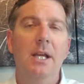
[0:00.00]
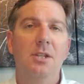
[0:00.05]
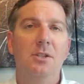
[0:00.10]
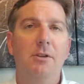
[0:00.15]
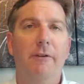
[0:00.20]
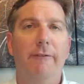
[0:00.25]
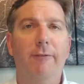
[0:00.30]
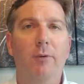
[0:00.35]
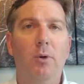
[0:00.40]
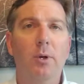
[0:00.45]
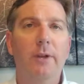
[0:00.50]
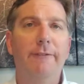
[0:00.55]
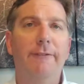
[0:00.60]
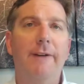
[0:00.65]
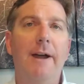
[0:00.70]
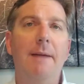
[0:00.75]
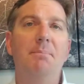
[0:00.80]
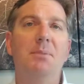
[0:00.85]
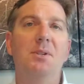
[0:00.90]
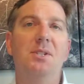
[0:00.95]
So 4 to
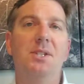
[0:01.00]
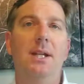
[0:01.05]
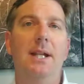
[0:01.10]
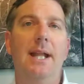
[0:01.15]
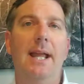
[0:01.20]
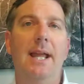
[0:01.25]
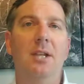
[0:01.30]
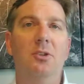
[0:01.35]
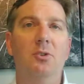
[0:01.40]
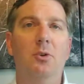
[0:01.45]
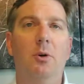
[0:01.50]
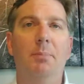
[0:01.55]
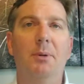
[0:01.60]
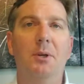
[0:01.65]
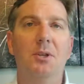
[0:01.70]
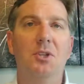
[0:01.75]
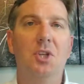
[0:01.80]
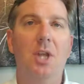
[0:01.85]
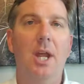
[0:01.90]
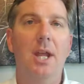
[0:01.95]
5% annual
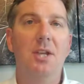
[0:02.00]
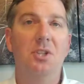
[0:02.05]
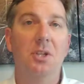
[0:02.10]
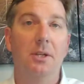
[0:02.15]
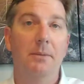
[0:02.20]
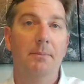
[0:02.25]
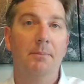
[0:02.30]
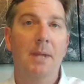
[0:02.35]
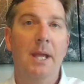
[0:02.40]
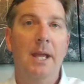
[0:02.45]
appreciation.